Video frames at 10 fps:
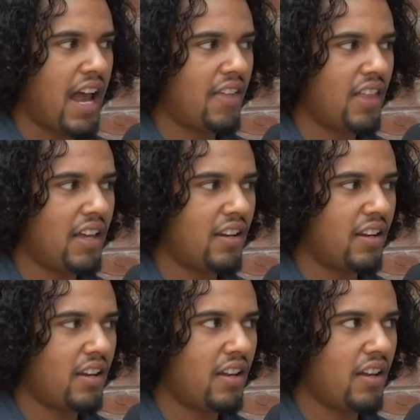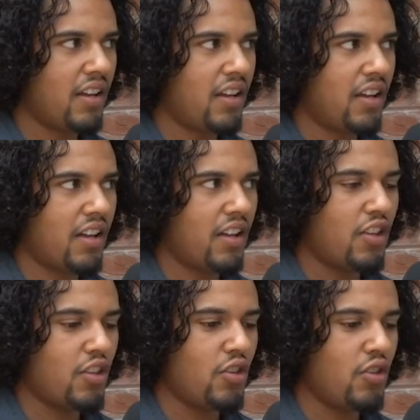And then
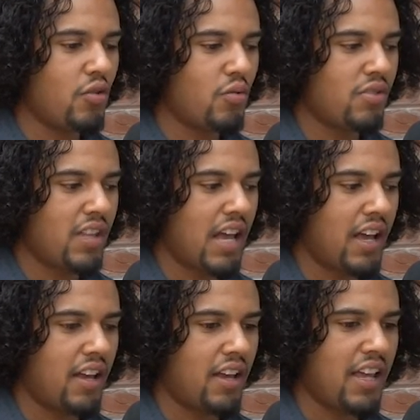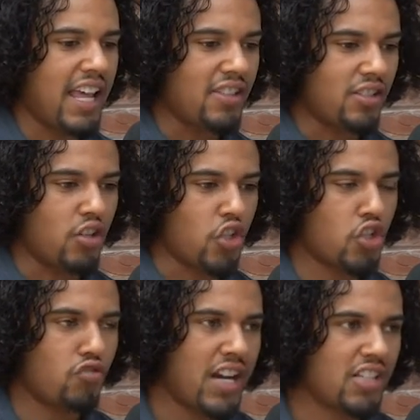use that into the
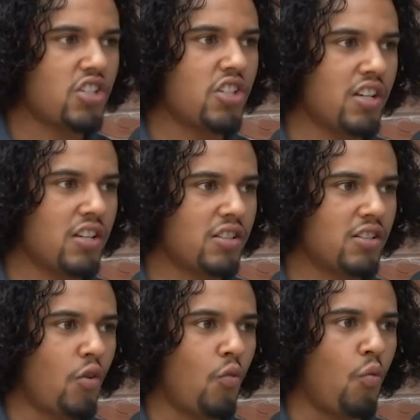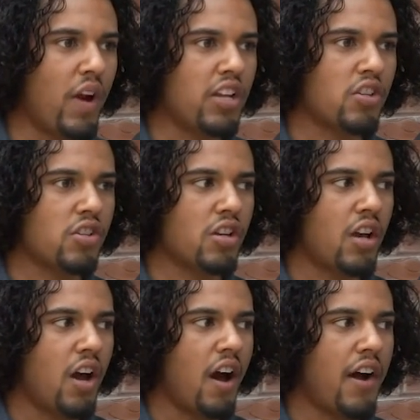strategies which
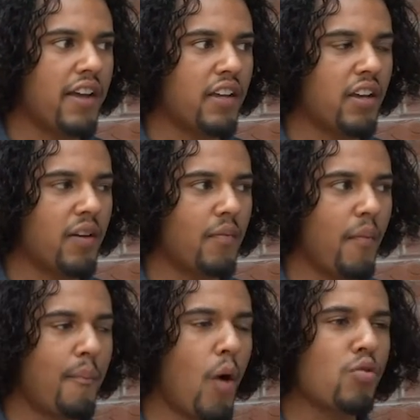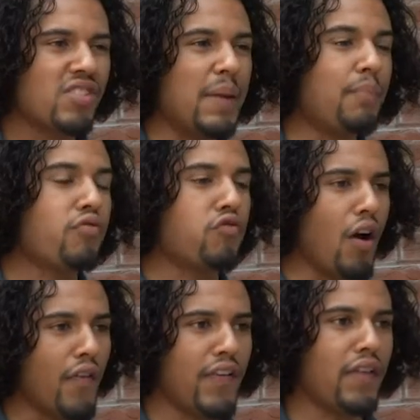I can mostly
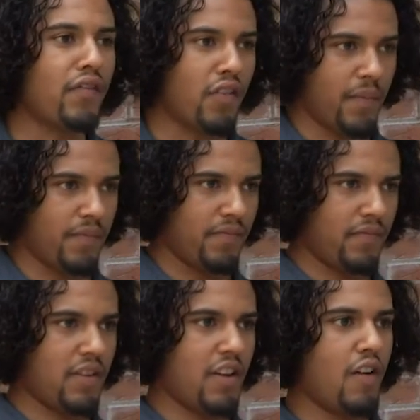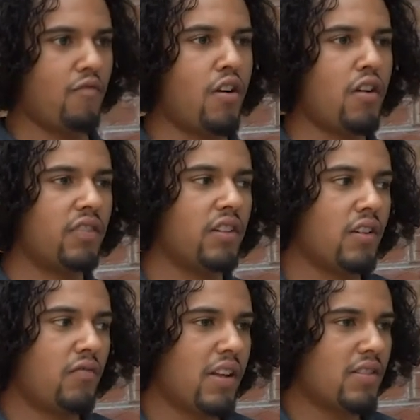profit from, rather
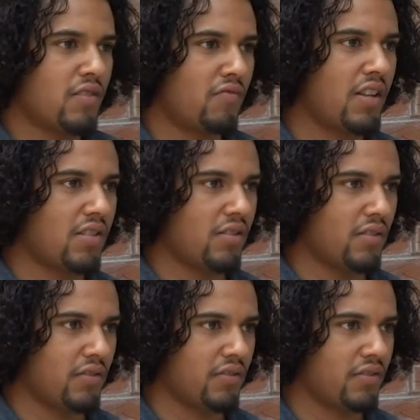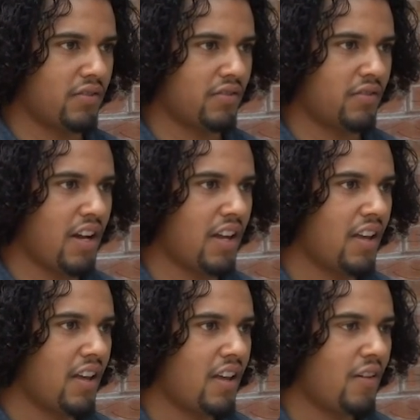than the rent to rent stuff, right?
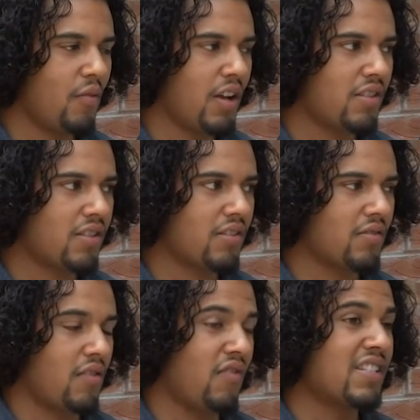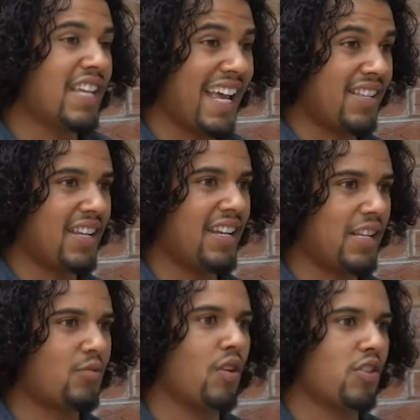Which, well, rent to SA,
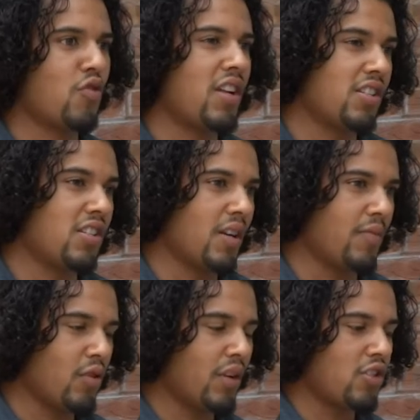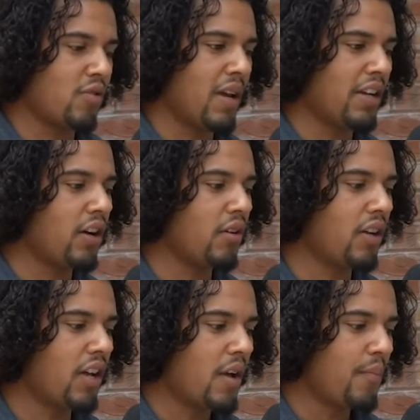that's what strategy I'm doing, as you may know.